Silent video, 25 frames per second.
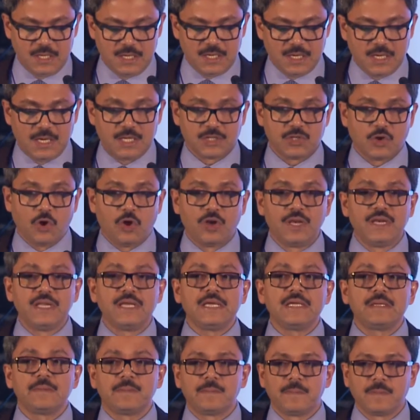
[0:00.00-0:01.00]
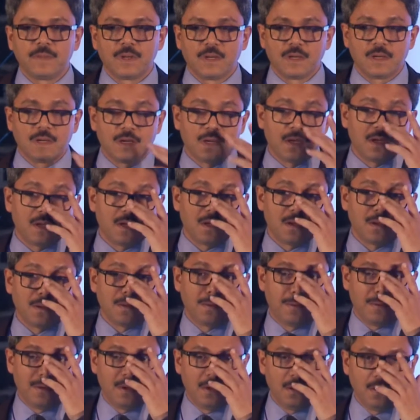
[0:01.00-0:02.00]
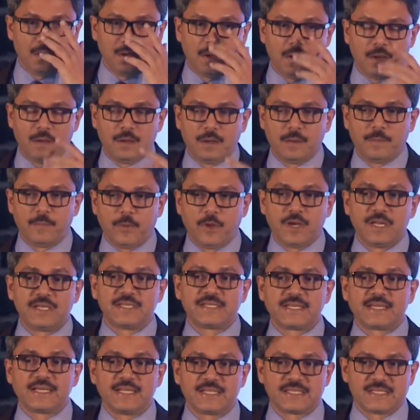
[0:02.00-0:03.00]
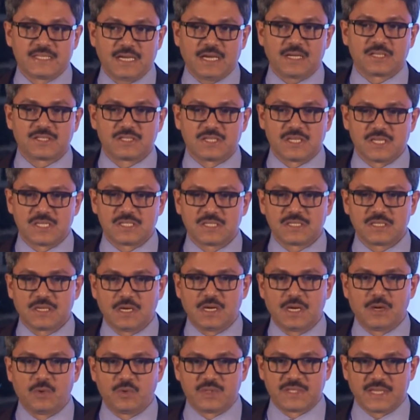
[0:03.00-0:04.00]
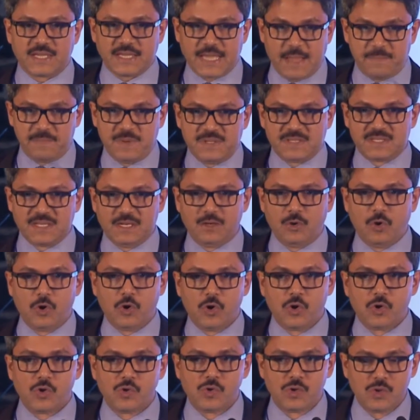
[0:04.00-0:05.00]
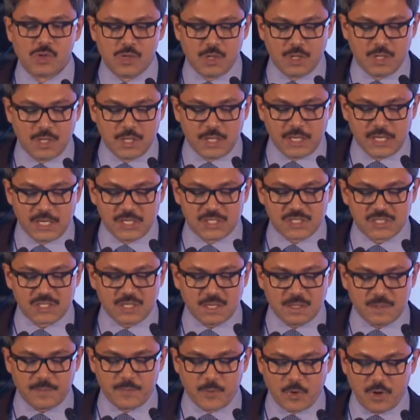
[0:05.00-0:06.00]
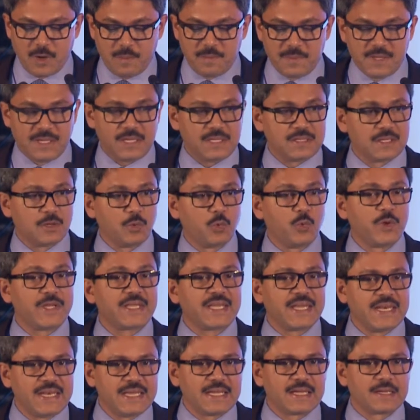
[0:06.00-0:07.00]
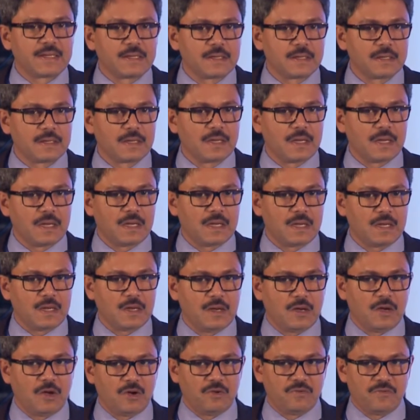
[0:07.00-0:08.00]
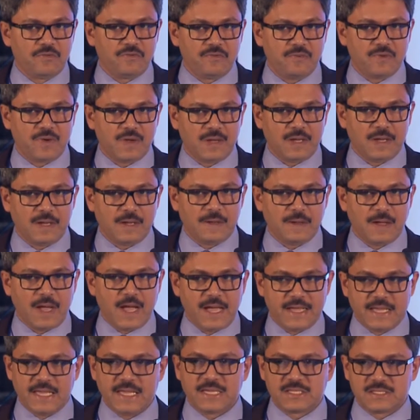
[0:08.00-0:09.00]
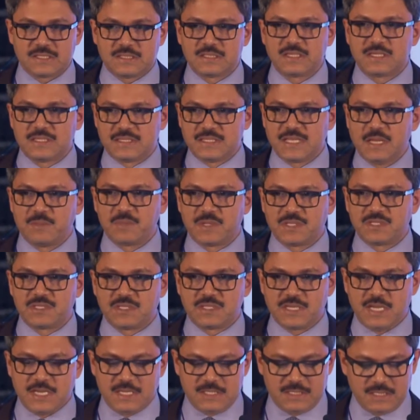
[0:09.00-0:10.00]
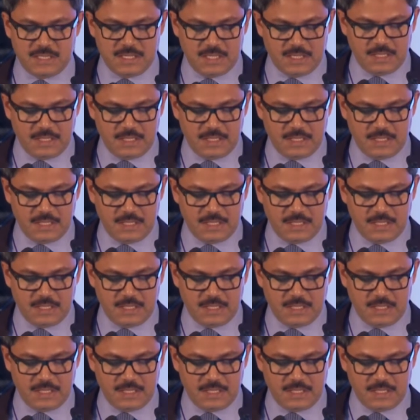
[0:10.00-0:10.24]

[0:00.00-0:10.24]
uh, the only uh, uh, political success uh, with a capital O is uh, probably the weakening uh, of uh, I S, the Islamic State.